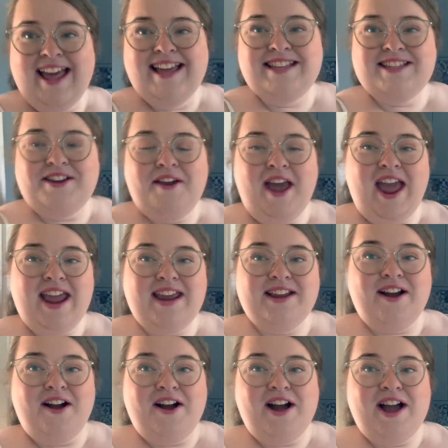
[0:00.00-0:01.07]
So hey
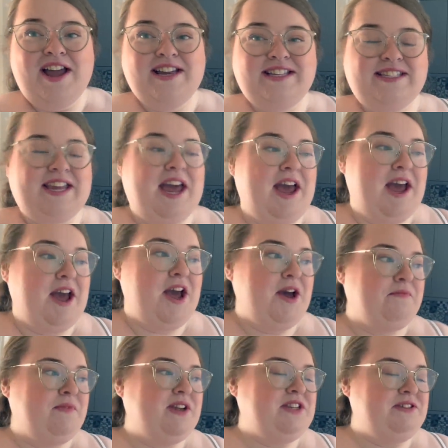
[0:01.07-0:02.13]
guys,
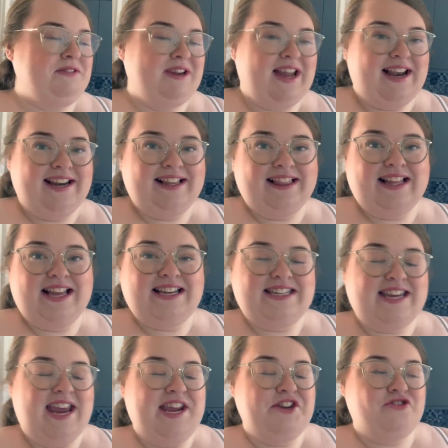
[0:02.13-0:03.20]
doing a little
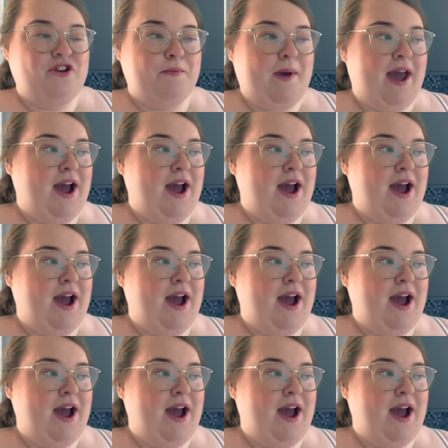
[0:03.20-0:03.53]
day trip